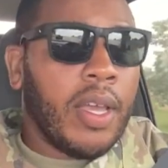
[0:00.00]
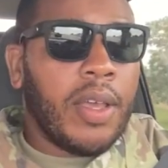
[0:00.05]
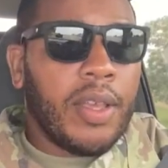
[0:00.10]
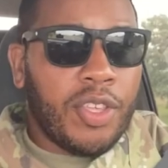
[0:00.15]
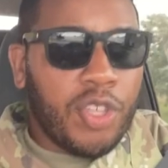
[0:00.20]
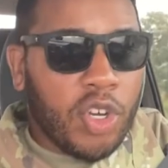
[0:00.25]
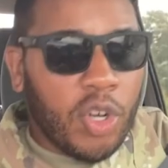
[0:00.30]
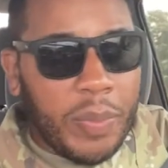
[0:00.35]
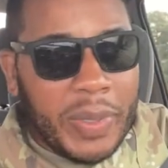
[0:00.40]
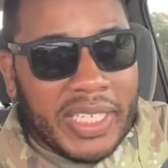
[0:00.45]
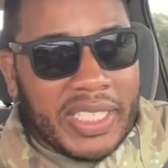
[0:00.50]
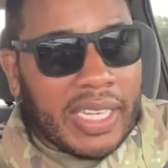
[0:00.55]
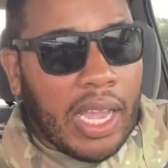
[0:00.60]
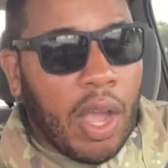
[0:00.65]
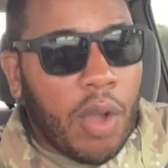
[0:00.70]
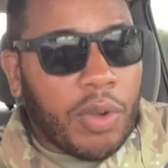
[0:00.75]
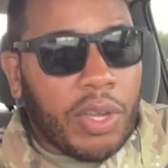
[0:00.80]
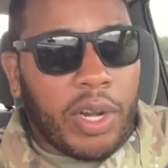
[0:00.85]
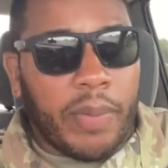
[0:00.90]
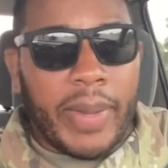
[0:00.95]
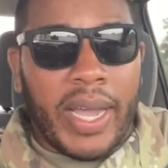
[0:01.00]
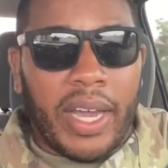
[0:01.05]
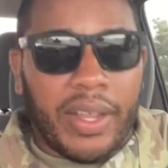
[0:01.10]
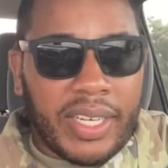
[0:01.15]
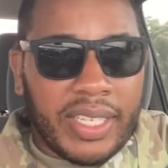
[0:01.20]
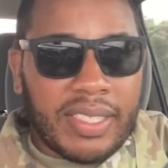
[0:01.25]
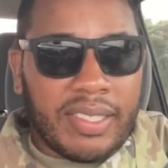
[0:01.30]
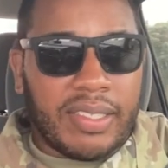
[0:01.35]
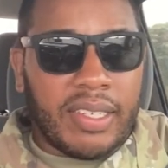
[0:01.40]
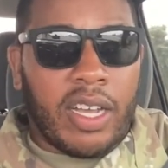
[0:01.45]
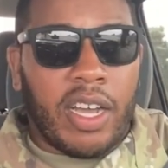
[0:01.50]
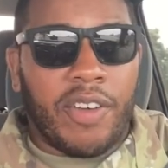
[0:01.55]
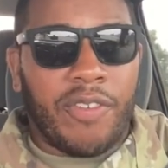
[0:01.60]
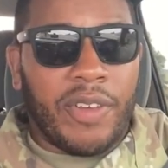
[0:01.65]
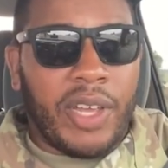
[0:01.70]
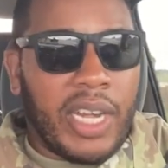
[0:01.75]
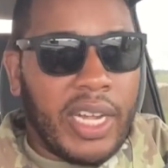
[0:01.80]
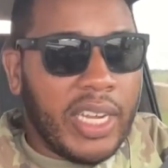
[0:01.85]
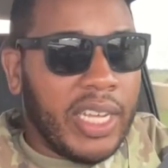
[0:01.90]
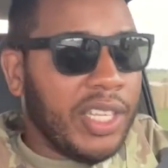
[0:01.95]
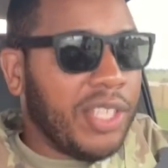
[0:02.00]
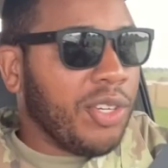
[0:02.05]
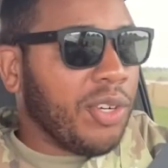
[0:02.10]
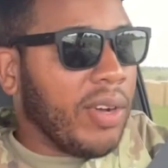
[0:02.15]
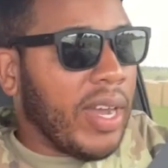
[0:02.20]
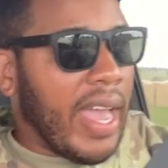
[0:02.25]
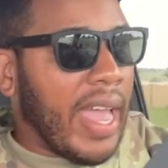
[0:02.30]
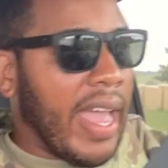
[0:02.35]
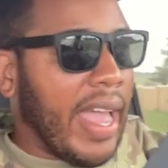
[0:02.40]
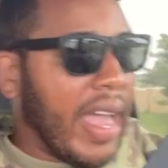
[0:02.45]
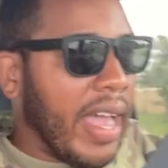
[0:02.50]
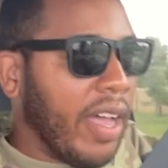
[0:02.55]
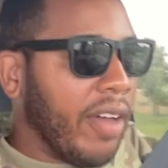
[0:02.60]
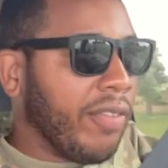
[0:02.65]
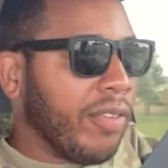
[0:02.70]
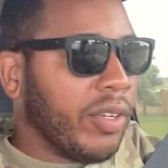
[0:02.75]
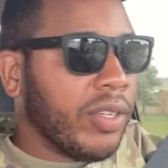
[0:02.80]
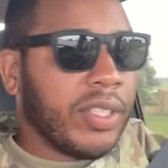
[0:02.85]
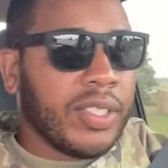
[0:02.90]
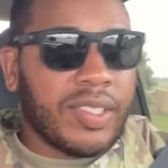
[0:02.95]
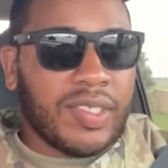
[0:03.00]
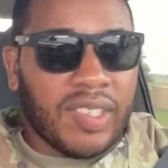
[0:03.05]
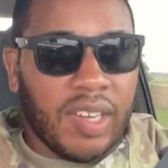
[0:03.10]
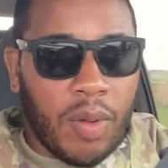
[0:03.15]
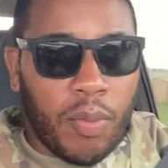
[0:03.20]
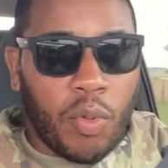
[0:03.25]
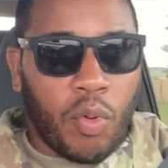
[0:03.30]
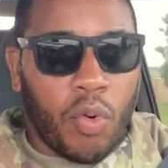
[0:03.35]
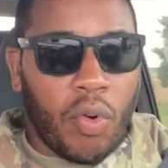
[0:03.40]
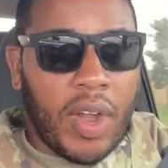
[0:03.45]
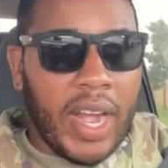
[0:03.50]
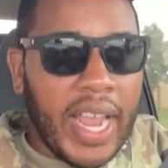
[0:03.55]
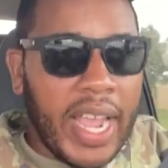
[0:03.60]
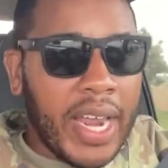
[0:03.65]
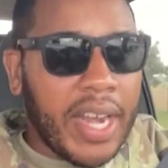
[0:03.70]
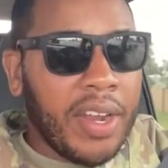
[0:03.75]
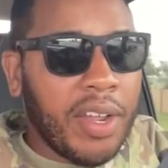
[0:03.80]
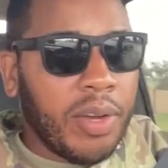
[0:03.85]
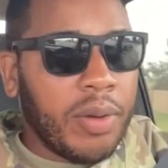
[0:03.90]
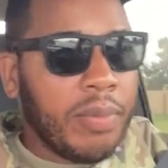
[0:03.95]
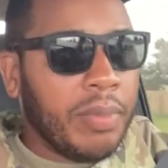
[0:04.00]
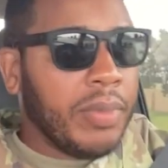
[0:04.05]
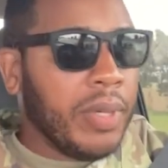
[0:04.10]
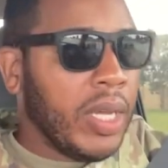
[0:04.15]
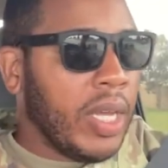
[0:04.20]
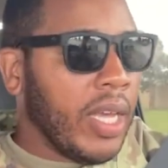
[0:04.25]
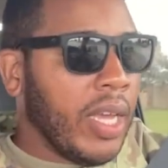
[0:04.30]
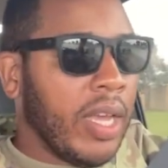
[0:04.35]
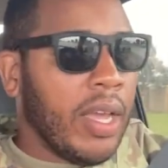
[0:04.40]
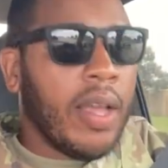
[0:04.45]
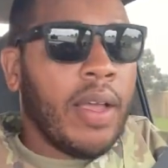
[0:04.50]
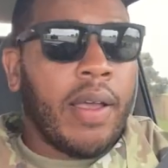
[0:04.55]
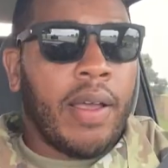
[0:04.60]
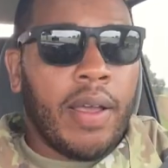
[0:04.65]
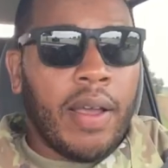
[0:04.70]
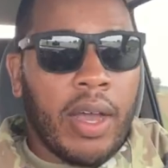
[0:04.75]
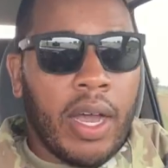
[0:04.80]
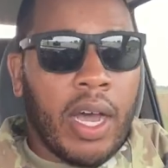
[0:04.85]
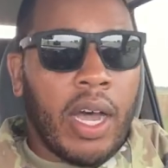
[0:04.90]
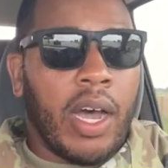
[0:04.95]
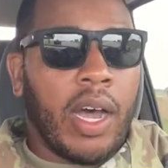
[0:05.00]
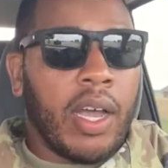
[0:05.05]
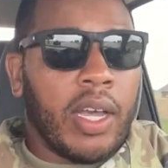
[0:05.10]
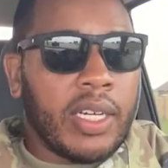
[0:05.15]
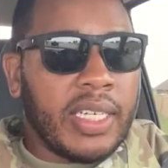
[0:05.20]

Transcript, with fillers: You'll be talking about this stuff, and then you'll have some random uh,